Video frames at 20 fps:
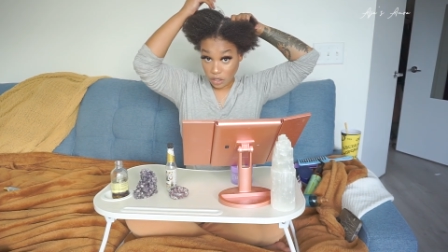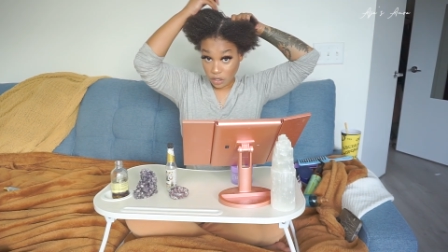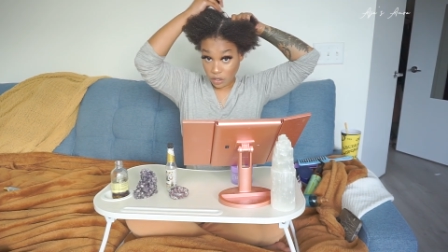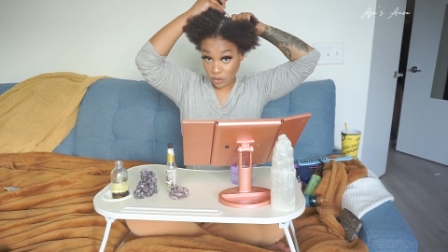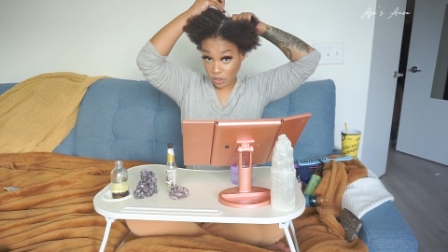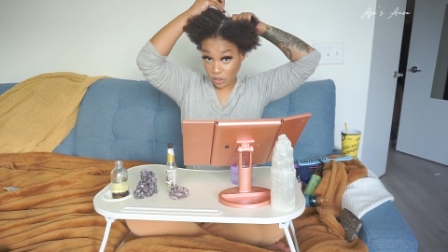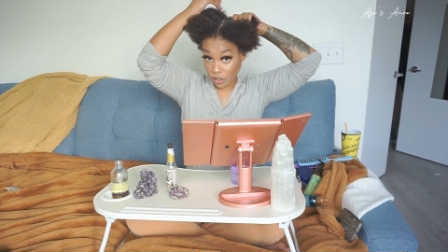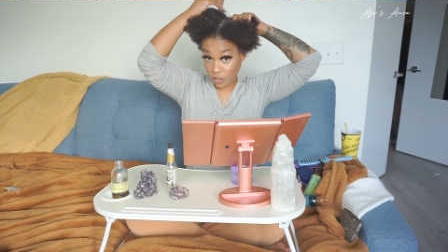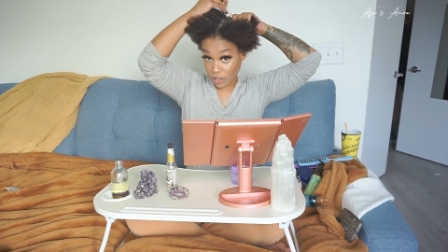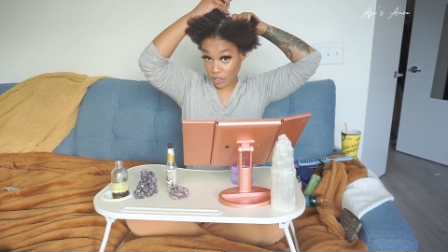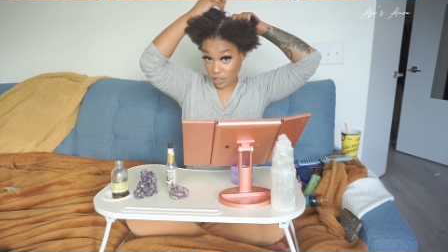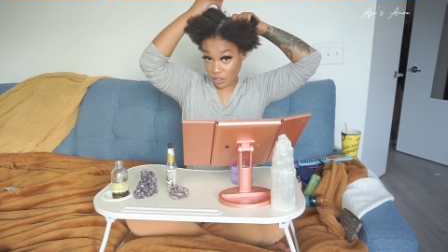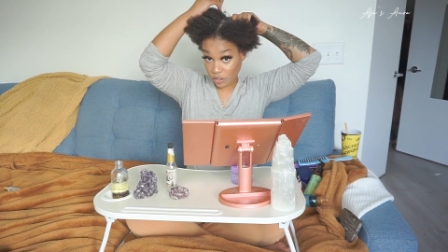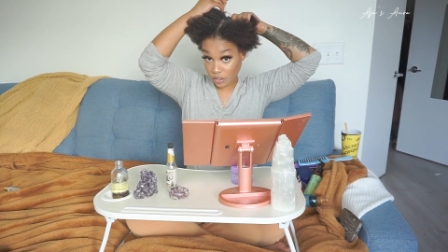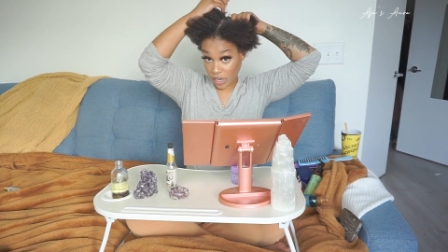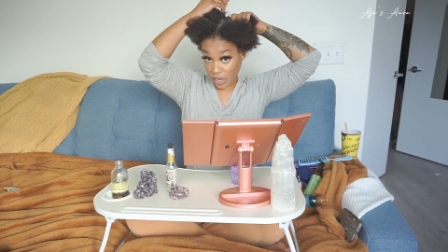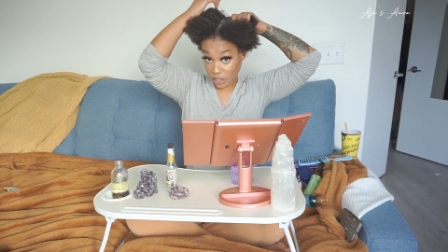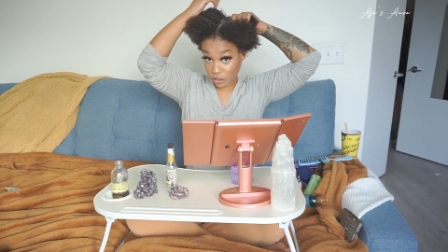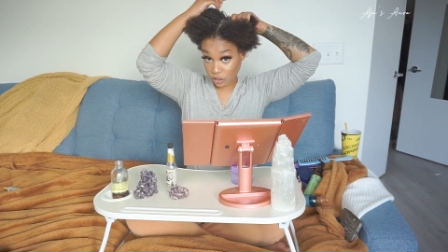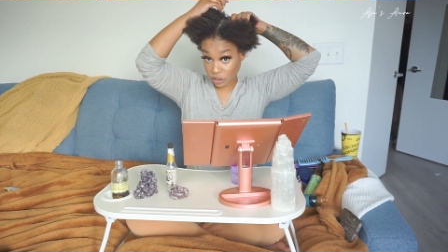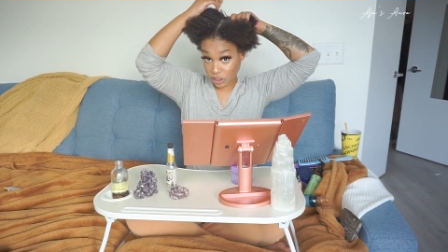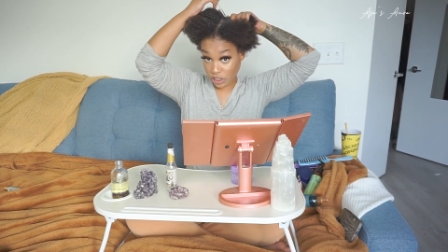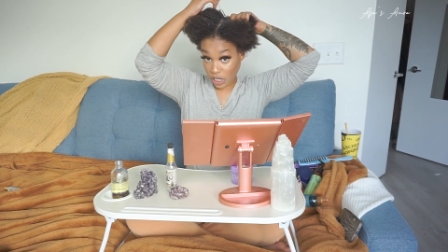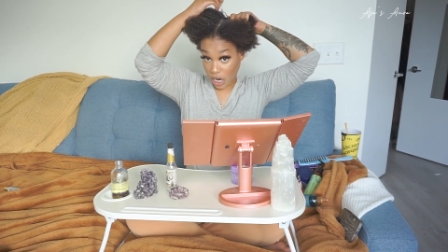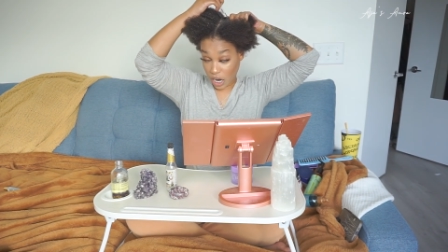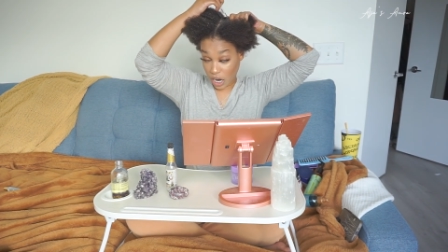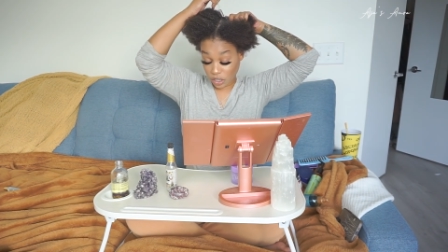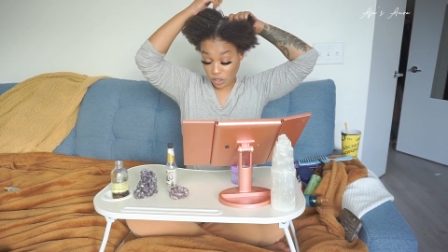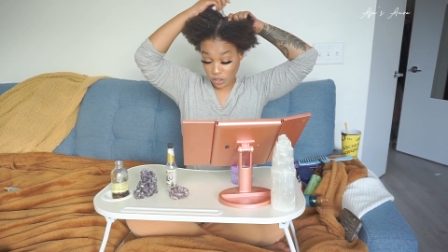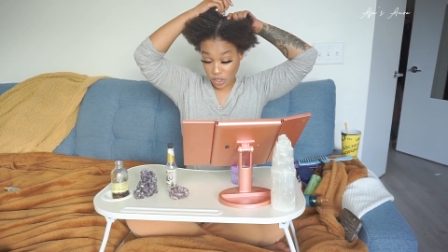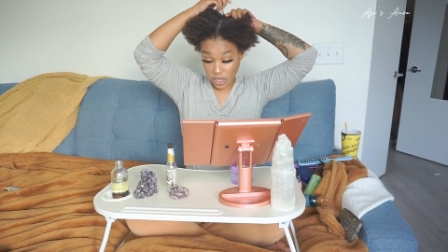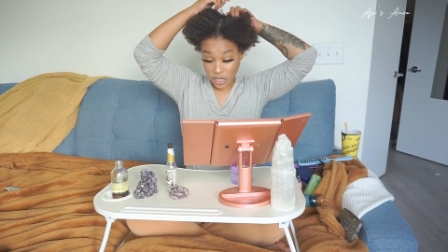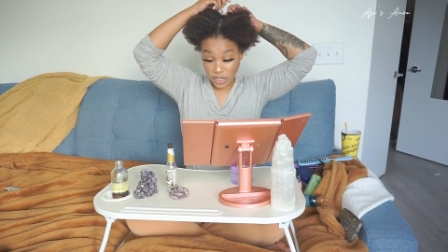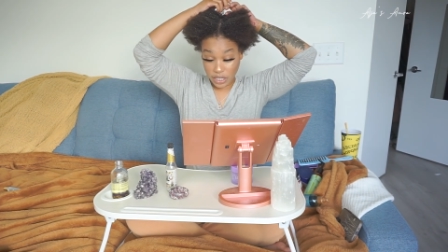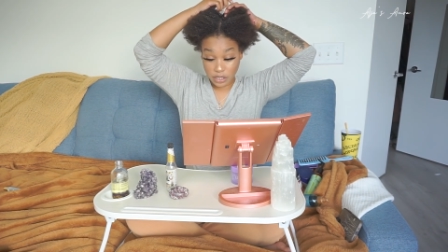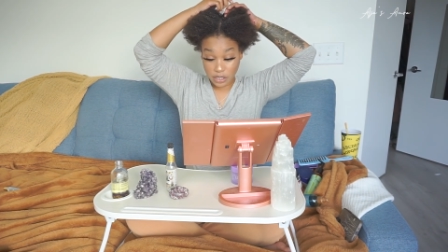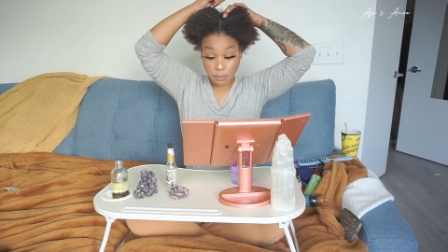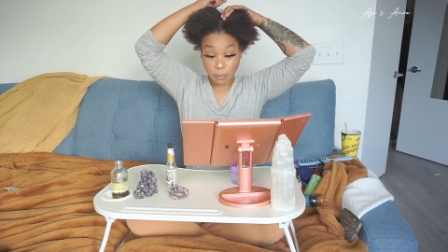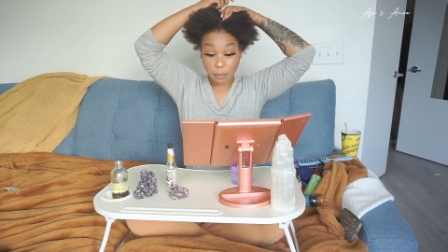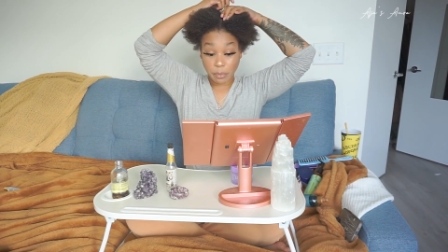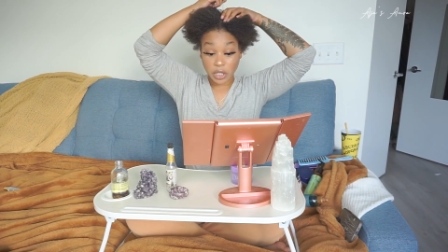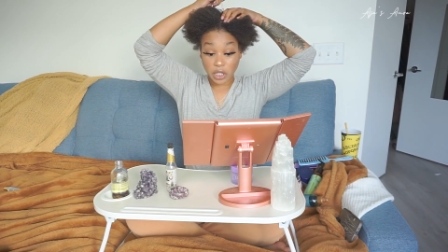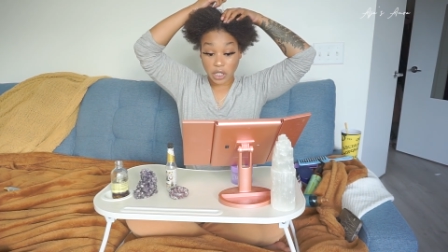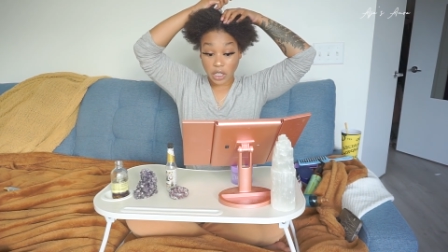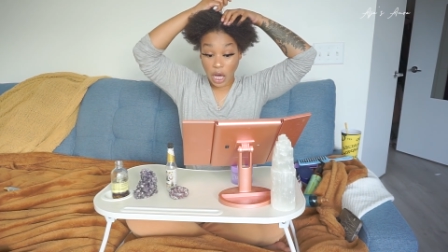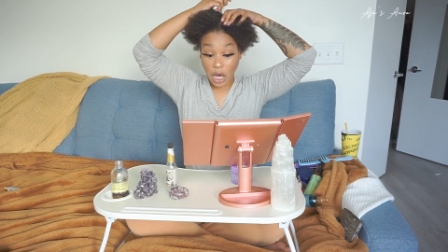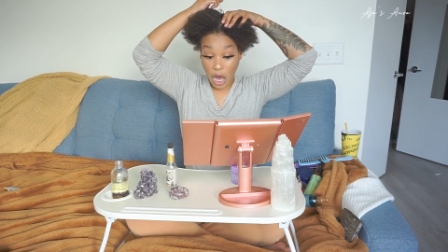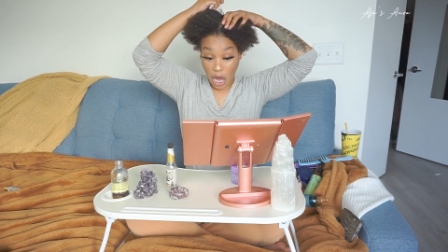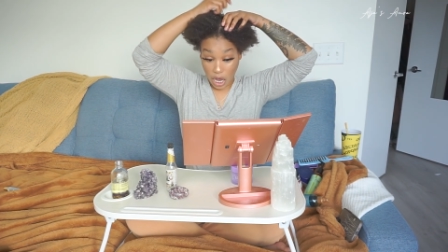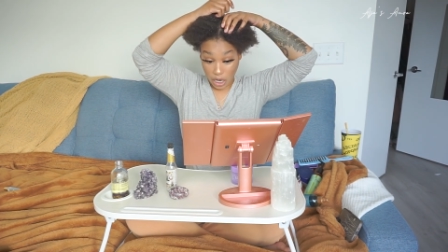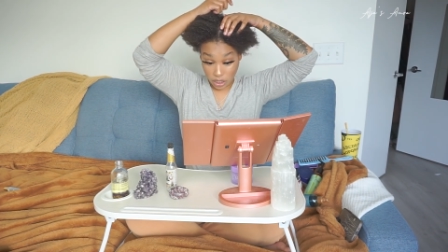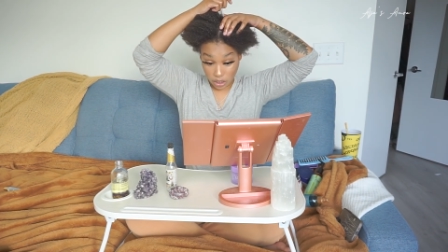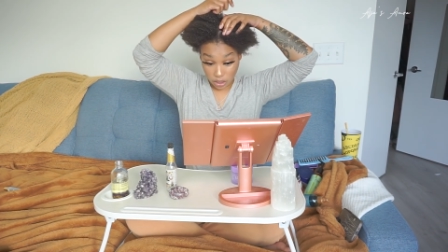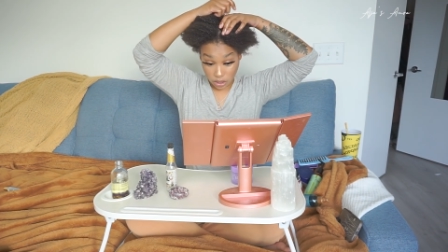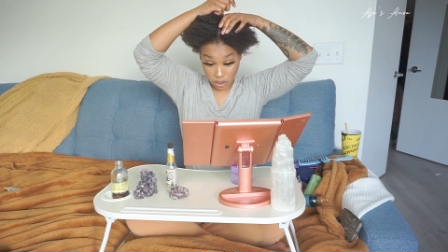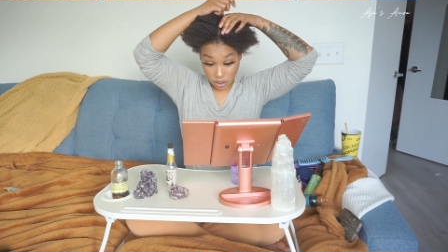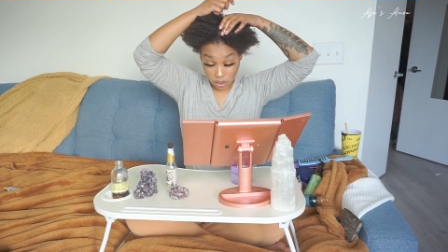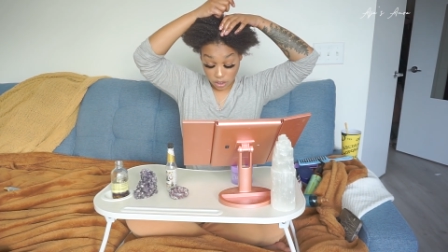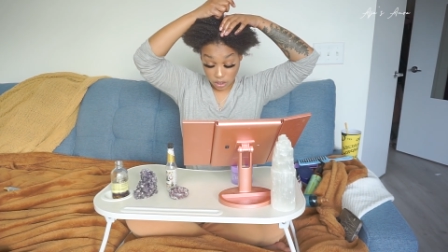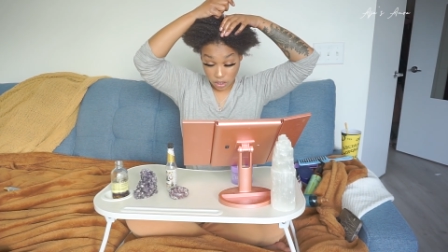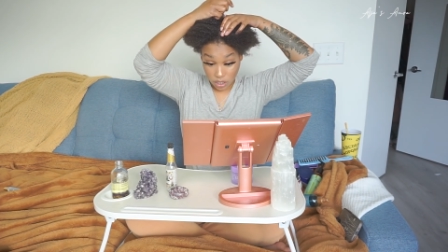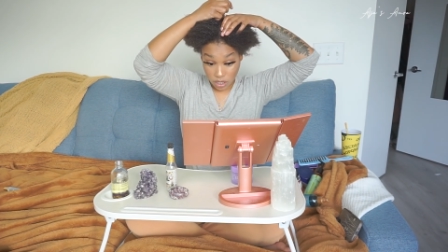You'll know your crown chakra is blocked,